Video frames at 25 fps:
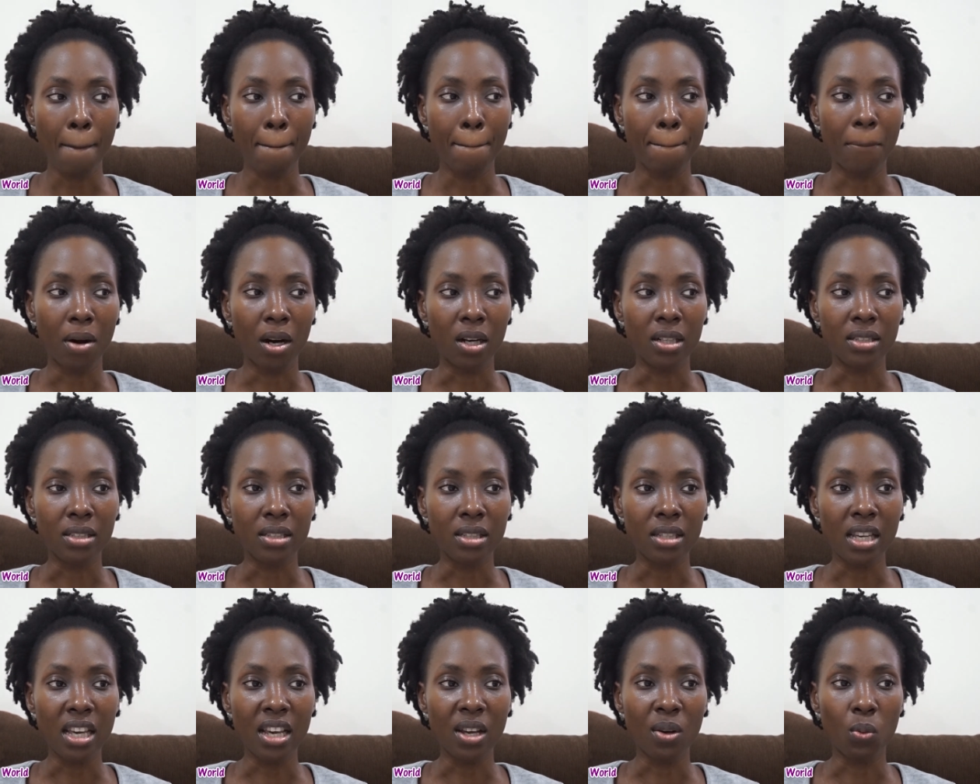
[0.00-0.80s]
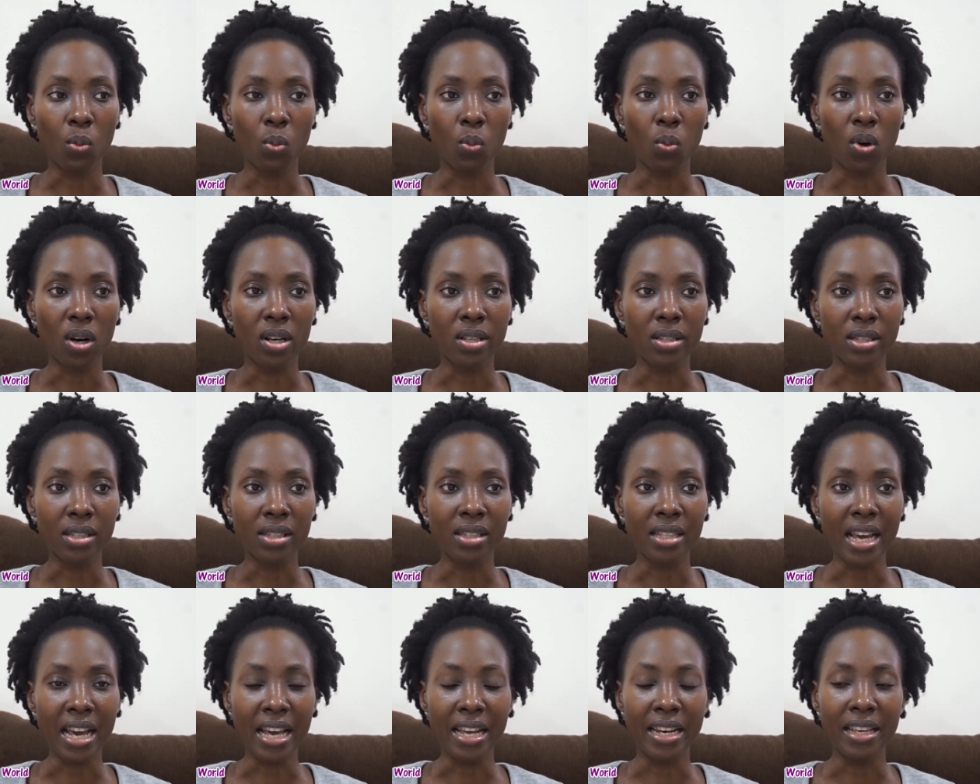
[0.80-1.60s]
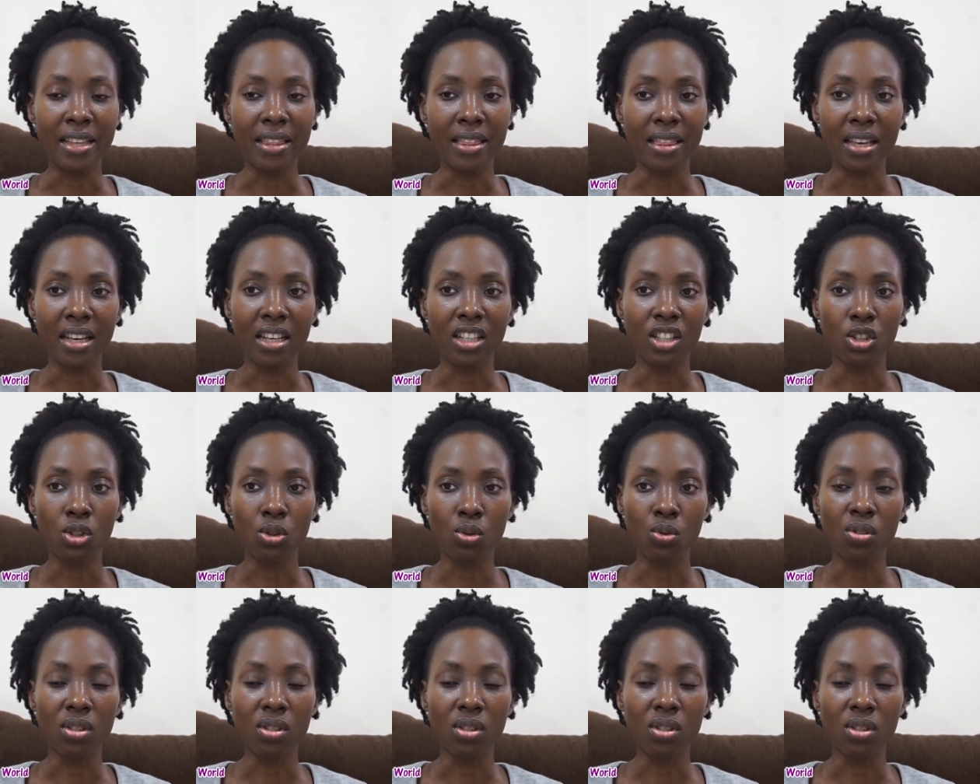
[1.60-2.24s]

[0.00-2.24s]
but it wasn't anything too